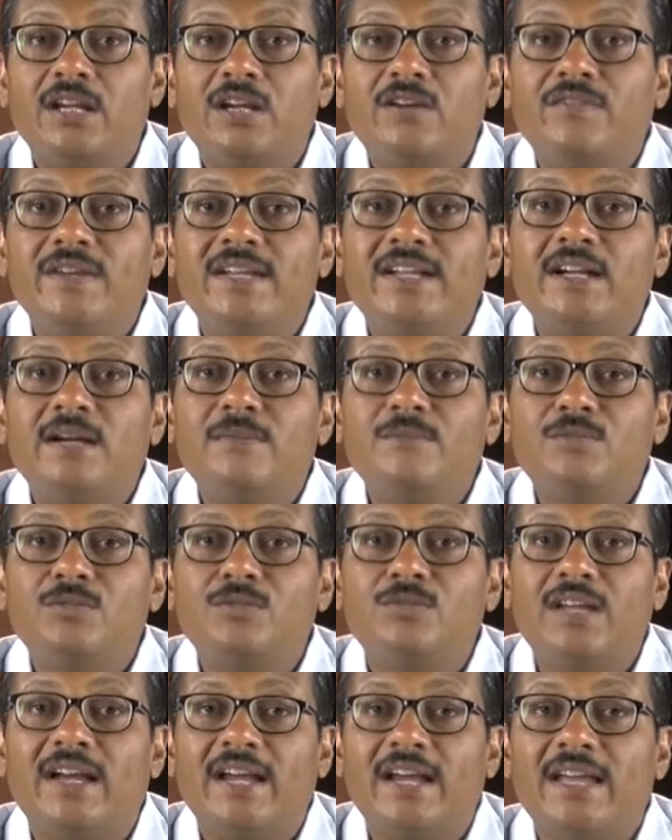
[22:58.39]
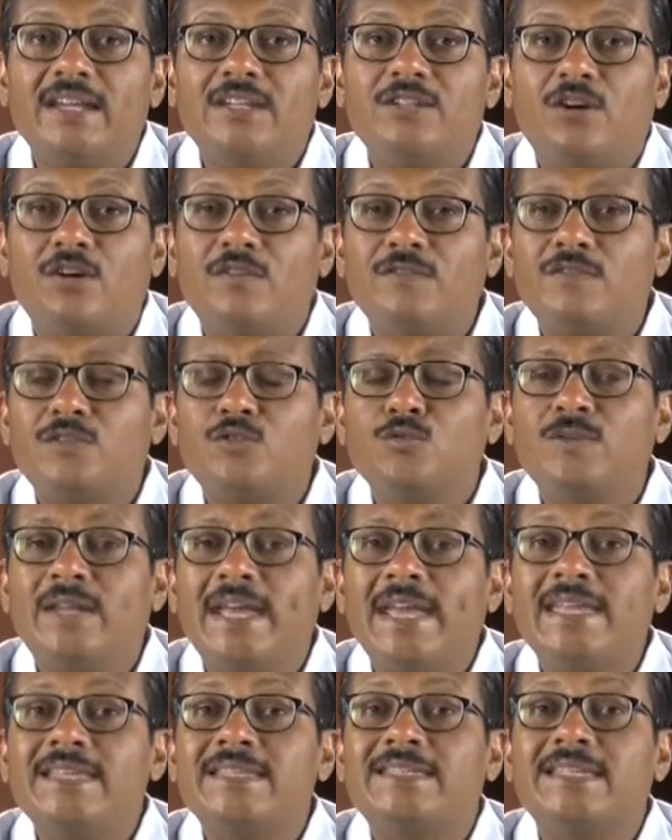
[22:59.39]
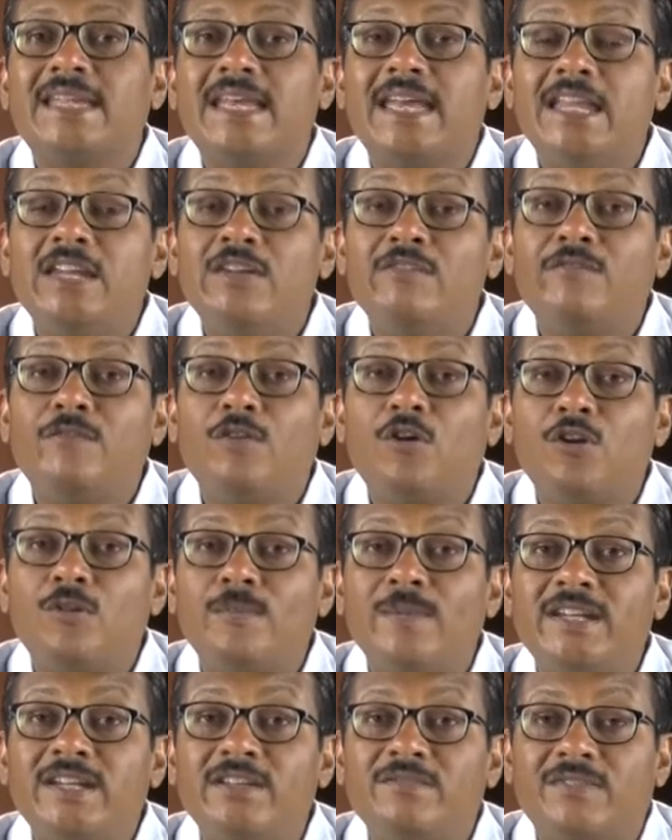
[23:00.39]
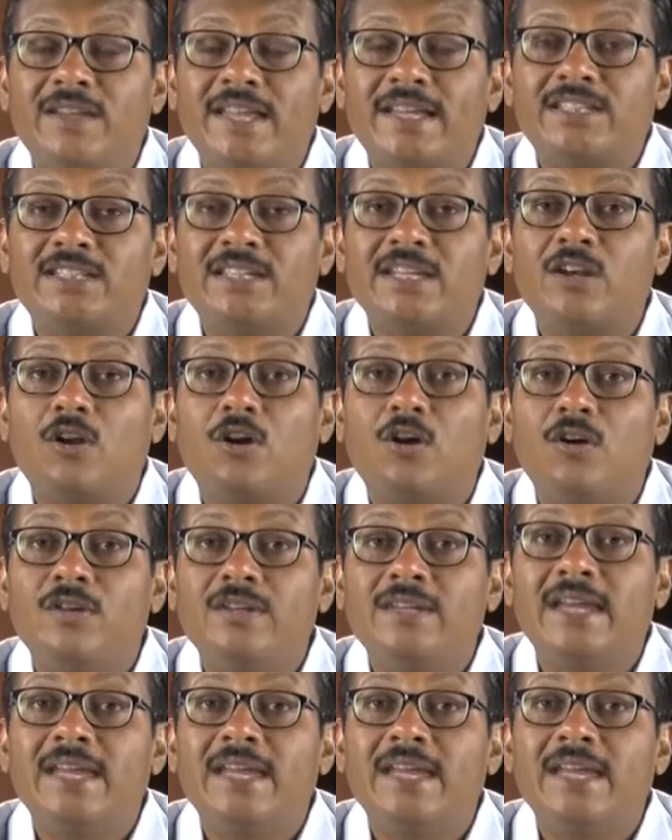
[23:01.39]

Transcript: we come to the end of today's informative lecture on